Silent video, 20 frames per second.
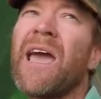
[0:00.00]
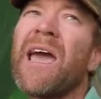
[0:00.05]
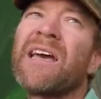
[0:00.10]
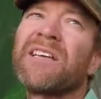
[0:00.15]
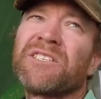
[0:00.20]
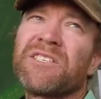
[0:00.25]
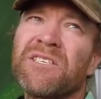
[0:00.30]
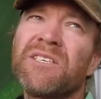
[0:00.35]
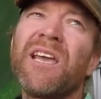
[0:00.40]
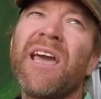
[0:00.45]

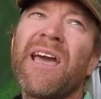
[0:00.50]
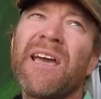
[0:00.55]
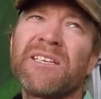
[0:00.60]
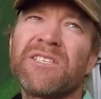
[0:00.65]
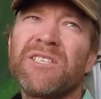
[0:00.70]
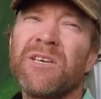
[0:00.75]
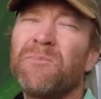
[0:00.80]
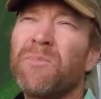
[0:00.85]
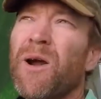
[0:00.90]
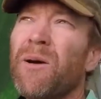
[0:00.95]

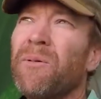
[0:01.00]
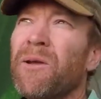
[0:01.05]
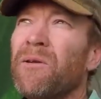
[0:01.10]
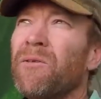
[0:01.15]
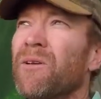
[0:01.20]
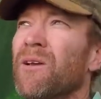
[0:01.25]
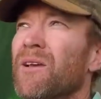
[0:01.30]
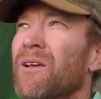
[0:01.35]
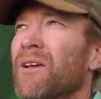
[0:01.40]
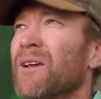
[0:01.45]
Yes. You
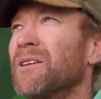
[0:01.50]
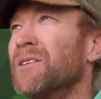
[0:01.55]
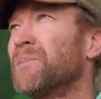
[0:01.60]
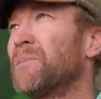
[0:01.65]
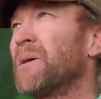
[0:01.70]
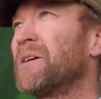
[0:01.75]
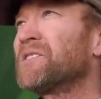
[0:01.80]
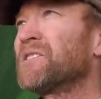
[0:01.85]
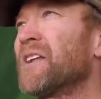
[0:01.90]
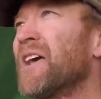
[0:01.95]
probably,
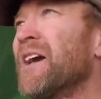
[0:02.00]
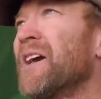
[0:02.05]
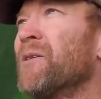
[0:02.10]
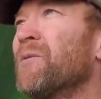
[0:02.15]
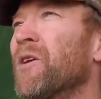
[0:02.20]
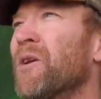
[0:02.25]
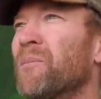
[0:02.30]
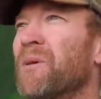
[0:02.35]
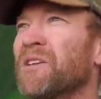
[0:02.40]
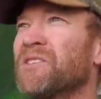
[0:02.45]
depends on how
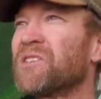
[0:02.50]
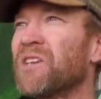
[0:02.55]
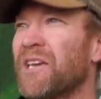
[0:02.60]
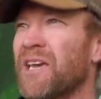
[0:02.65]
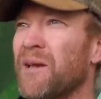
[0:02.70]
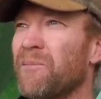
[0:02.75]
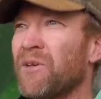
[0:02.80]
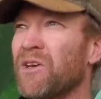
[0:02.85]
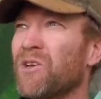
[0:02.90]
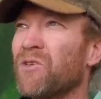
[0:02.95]
you want to mix
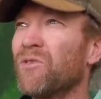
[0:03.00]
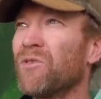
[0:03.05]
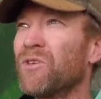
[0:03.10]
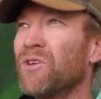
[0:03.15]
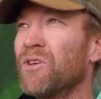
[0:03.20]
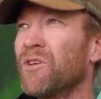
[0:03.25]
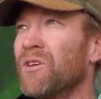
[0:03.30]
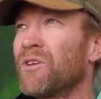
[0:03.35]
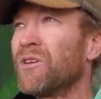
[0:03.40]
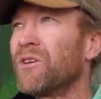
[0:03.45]
the chemical,
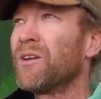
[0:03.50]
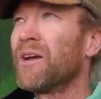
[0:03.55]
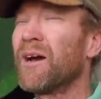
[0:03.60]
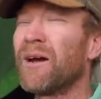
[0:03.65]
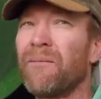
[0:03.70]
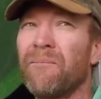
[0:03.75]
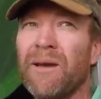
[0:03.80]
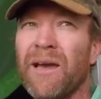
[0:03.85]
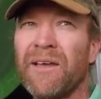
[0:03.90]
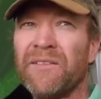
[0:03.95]
you can
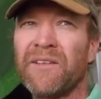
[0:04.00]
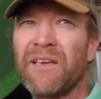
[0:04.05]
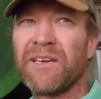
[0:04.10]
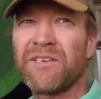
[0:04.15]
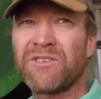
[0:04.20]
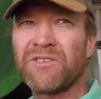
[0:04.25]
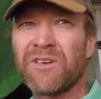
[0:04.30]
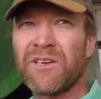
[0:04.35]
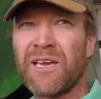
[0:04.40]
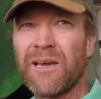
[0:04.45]
add the
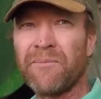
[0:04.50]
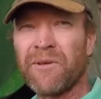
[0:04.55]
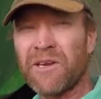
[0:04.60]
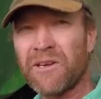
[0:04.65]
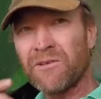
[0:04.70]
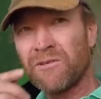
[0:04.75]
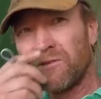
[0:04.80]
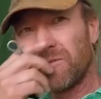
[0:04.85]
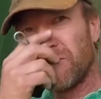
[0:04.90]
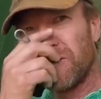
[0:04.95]
extra
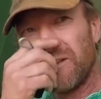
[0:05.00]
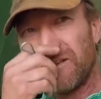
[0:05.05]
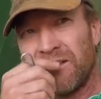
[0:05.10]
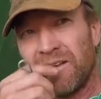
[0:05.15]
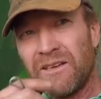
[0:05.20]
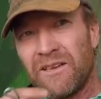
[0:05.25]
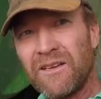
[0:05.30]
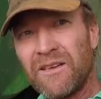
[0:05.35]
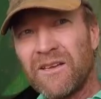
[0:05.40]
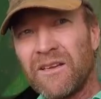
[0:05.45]
chemical
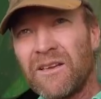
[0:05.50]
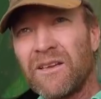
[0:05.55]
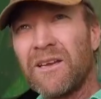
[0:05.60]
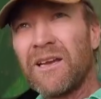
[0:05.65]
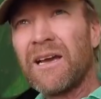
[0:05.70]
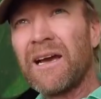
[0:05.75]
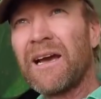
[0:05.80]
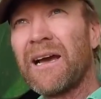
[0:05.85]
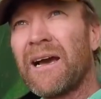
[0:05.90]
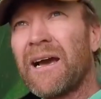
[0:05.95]

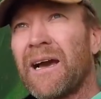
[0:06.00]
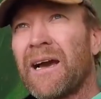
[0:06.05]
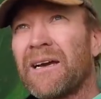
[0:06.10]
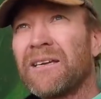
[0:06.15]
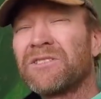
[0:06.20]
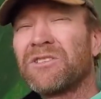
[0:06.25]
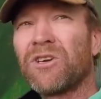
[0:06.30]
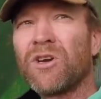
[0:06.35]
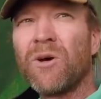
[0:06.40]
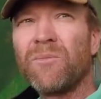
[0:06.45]

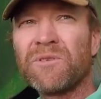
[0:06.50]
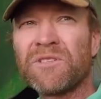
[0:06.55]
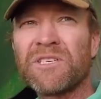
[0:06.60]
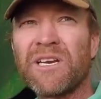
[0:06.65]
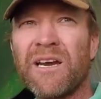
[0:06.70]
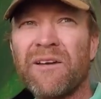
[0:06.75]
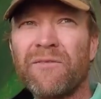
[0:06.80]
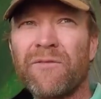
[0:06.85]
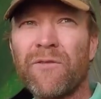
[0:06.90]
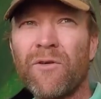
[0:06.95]
to
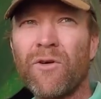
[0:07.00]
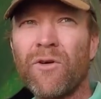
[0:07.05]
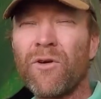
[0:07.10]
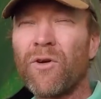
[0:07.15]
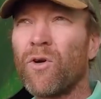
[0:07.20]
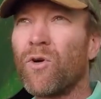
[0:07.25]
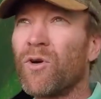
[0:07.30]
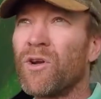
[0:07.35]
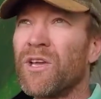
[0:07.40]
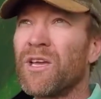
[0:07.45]
compensate for
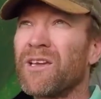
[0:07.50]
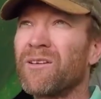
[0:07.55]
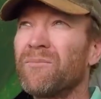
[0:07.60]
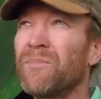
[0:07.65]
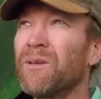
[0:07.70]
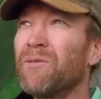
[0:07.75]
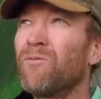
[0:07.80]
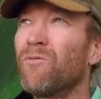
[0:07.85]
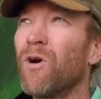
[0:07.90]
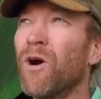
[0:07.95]
it, or you can
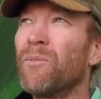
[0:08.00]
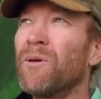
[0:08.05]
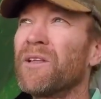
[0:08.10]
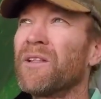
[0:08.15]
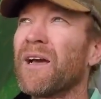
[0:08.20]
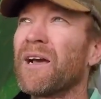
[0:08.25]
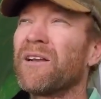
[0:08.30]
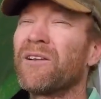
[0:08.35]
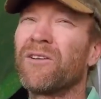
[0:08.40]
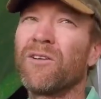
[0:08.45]
be
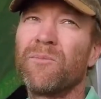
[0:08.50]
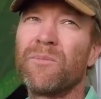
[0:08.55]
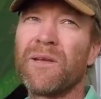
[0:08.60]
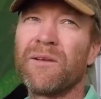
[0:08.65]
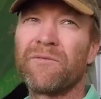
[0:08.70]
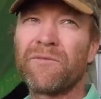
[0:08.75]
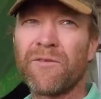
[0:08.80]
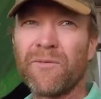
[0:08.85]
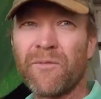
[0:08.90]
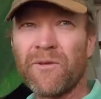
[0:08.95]
robbing that little
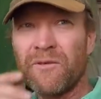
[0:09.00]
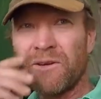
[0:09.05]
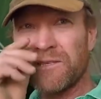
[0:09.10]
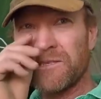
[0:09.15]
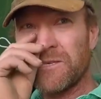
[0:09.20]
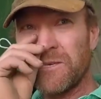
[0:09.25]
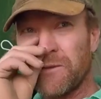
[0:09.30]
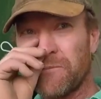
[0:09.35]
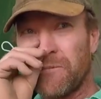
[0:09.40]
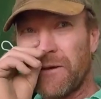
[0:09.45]
bit from the
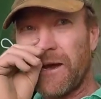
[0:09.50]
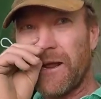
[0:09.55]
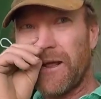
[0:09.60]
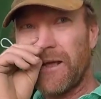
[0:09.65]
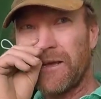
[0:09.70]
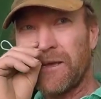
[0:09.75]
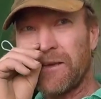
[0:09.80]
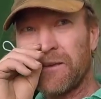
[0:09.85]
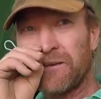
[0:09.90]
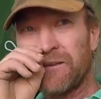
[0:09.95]
rest of the
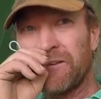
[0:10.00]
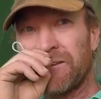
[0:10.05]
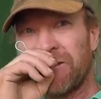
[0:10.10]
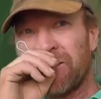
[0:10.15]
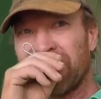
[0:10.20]
paddock.